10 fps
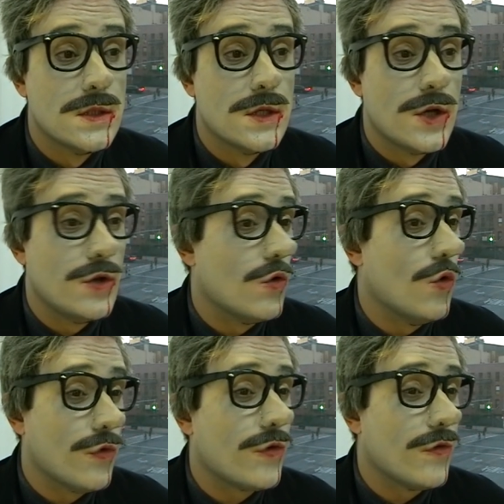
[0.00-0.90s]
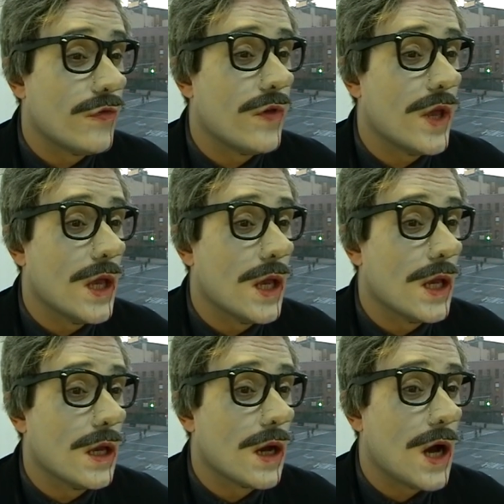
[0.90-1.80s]
You're also
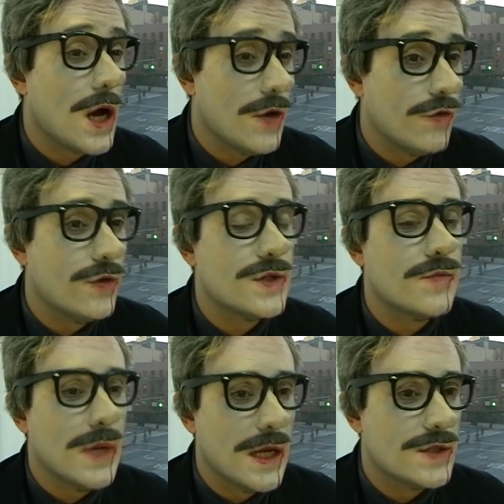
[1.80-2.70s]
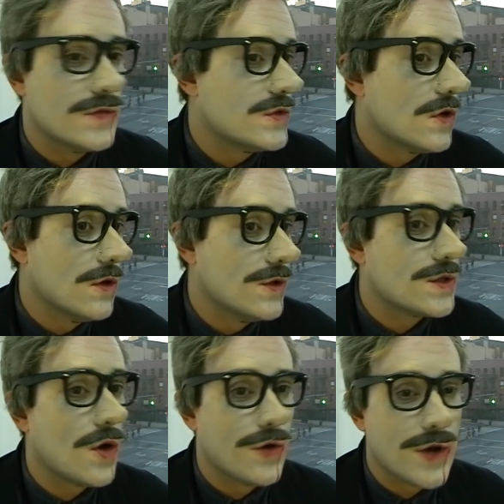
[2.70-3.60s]
seeing hundreds of millions of dollars
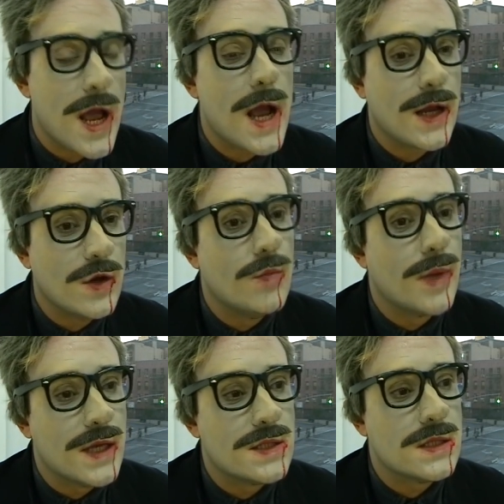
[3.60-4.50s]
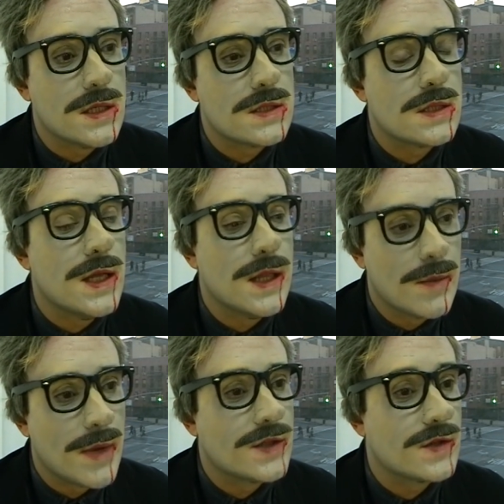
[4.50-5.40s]
on an annual basis in the
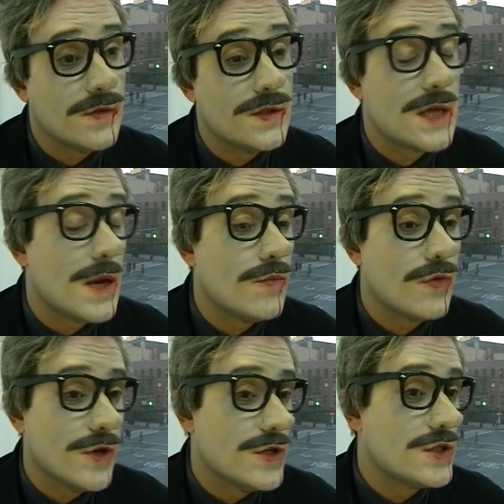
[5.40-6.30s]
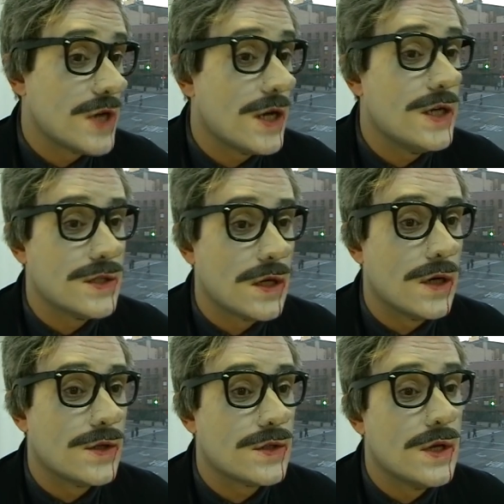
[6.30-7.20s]
amount of contemporary Chinese
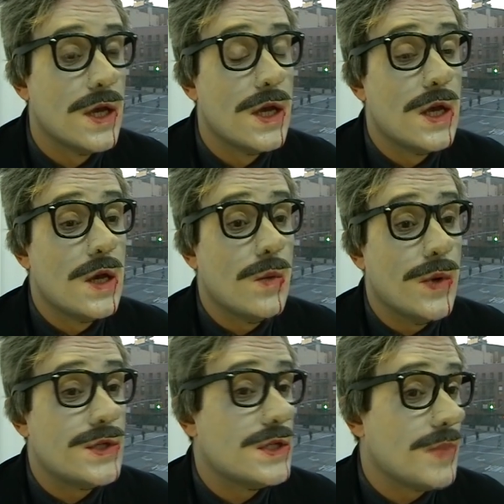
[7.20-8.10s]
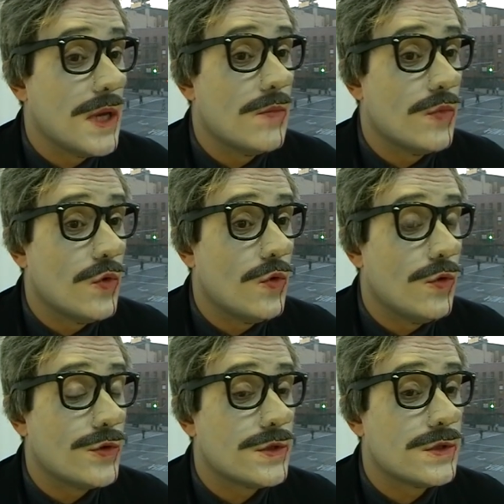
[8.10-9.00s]
art which is being
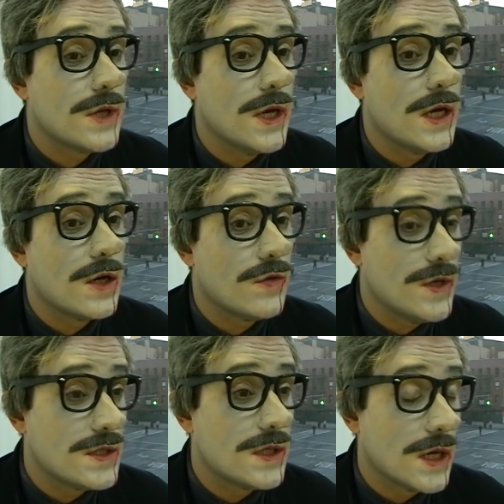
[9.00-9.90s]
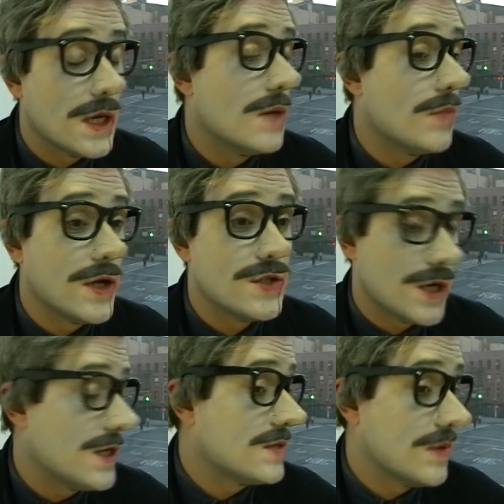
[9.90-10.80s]
bought increasingly by
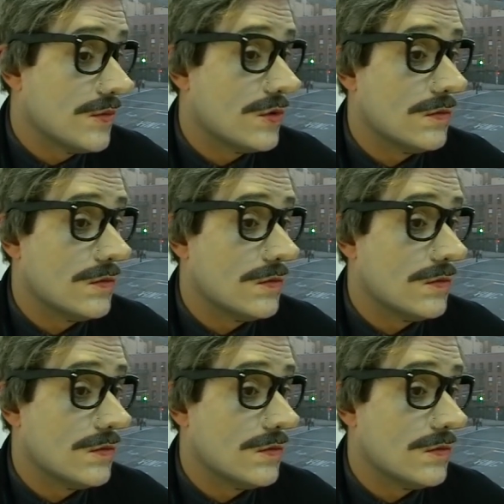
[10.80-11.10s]
Chinese people.